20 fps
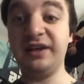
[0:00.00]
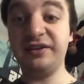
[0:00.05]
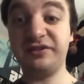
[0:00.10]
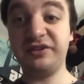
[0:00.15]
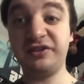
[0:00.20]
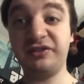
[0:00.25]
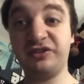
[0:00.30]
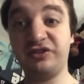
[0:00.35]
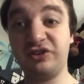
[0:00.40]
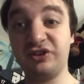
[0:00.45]
It's
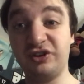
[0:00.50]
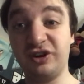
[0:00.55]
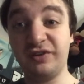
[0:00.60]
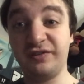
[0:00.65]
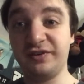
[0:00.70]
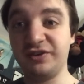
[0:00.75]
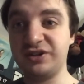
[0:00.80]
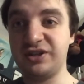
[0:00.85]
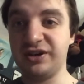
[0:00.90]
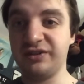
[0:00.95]
just sort
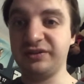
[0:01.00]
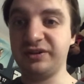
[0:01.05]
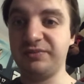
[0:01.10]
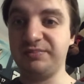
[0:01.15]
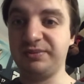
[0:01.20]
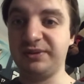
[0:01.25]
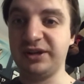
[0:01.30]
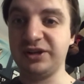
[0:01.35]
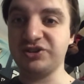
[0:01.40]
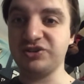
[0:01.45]
of a guilty
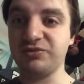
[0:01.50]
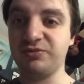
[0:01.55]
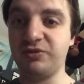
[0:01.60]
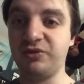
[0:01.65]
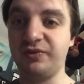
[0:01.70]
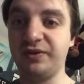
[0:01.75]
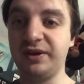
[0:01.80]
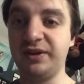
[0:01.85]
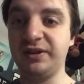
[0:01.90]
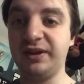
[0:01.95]
pleasure
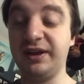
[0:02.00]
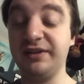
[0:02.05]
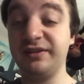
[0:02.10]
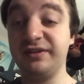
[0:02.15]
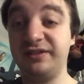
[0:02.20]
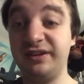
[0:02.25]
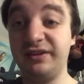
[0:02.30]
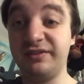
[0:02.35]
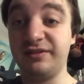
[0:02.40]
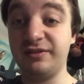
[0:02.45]
movie. It's
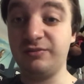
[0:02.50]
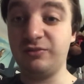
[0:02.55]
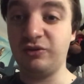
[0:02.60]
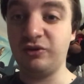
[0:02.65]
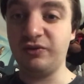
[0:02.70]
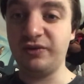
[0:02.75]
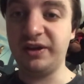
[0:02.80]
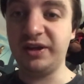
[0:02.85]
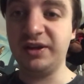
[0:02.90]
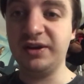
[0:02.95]
a decent
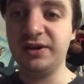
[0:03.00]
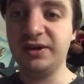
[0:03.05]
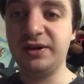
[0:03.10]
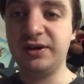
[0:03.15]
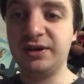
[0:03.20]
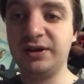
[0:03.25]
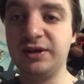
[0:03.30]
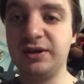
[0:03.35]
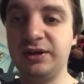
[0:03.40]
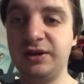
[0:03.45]
movie.
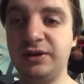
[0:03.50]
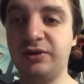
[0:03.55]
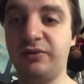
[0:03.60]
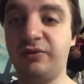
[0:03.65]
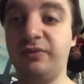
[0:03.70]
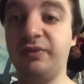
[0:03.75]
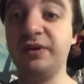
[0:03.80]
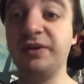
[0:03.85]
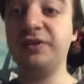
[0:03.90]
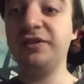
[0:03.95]

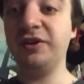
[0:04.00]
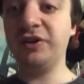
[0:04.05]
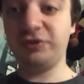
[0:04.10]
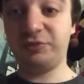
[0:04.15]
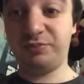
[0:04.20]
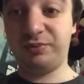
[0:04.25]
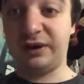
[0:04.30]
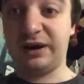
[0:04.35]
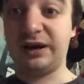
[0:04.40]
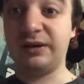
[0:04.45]

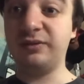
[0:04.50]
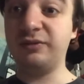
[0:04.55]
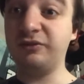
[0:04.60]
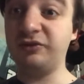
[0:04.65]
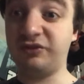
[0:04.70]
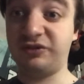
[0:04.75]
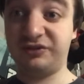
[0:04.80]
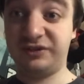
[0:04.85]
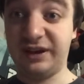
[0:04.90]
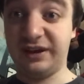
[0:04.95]
There's
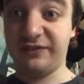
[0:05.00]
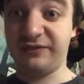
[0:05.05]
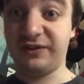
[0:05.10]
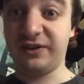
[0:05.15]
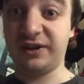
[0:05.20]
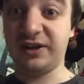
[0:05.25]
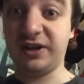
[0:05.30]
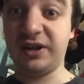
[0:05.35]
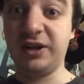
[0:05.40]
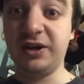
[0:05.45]
problems,
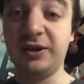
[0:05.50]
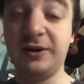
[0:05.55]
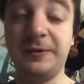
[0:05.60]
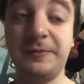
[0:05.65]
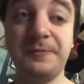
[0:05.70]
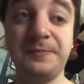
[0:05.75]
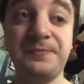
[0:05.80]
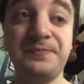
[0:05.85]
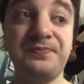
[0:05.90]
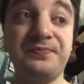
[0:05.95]
definitely.
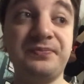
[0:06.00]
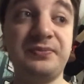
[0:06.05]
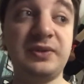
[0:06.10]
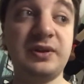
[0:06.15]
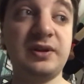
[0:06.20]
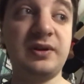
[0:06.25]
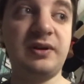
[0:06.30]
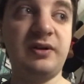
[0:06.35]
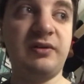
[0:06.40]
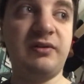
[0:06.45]

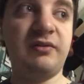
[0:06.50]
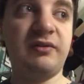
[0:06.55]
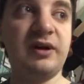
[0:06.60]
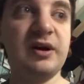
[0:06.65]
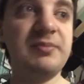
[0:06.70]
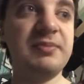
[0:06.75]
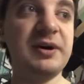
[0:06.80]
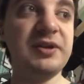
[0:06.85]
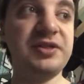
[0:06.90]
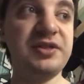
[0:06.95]

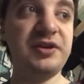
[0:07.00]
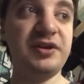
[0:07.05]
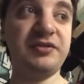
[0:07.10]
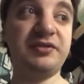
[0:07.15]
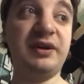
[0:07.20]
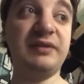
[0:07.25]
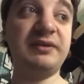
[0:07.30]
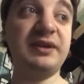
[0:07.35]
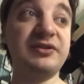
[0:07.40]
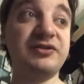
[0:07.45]
But the
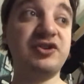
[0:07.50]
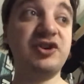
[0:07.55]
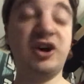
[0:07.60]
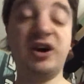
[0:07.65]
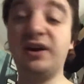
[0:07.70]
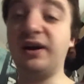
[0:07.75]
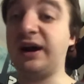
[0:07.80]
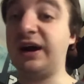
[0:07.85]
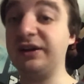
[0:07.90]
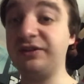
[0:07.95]
stuff that's
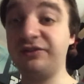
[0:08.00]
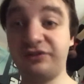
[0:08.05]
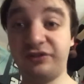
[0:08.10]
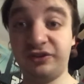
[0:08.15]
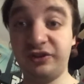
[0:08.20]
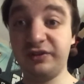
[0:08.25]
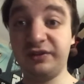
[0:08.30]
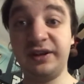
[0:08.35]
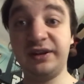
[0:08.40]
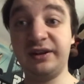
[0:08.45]
good, I
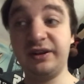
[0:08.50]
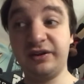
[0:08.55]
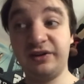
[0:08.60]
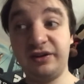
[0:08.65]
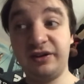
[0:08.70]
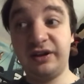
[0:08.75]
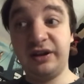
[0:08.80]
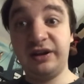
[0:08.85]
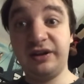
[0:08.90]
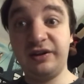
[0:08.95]
still think
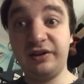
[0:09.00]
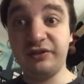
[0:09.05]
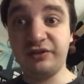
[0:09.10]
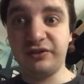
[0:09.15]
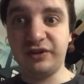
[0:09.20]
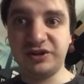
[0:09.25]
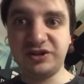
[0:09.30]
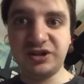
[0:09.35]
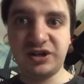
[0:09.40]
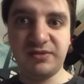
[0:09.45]
that it
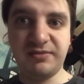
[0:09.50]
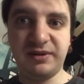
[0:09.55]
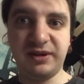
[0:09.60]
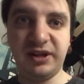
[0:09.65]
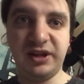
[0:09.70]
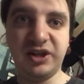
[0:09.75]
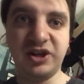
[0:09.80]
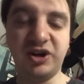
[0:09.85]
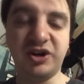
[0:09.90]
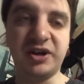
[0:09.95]
is
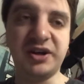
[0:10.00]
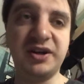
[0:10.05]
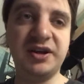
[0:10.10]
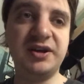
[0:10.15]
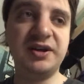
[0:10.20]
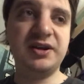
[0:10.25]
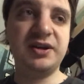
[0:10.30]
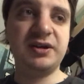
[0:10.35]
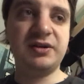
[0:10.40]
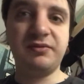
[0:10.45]
legitimately good.
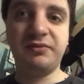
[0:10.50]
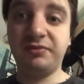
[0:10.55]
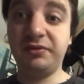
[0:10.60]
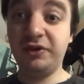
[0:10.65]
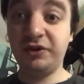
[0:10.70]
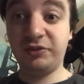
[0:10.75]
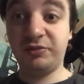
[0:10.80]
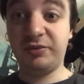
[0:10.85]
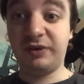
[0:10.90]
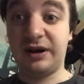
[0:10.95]

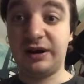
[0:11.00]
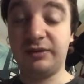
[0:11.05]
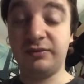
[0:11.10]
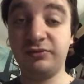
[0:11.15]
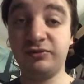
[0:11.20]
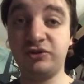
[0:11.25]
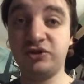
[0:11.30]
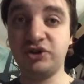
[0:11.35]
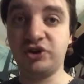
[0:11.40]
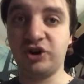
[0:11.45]
There's
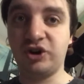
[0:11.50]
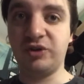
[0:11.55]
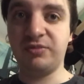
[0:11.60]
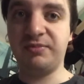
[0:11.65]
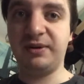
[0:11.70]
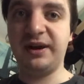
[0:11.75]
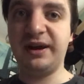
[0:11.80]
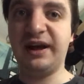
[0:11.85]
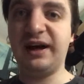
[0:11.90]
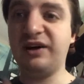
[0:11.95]
problems, sure,
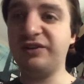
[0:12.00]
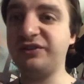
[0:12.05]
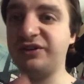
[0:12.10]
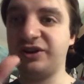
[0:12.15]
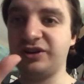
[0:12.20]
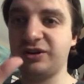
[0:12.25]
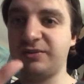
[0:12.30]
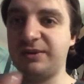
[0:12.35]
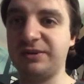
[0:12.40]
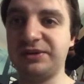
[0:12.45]
but I'll
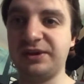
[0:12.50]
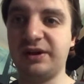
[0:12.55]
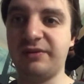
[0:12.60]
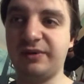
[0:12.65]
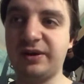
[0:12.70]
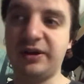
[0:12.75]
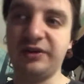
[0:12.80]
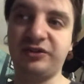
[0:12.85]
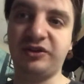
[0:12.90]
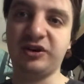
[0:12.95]
talk about
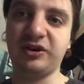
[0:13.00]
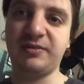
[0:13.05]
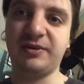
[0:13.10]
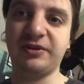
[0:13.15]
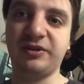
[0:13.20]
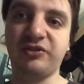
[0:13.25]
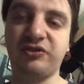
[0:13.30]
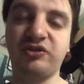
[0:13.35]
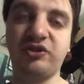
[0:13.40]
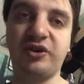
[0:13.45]
that when I talk
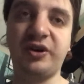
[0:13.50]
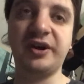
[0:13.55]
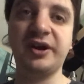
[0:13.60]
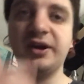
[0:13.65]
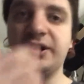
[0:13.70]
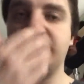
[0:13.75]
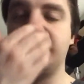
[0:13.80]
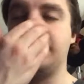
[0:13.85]
about the story.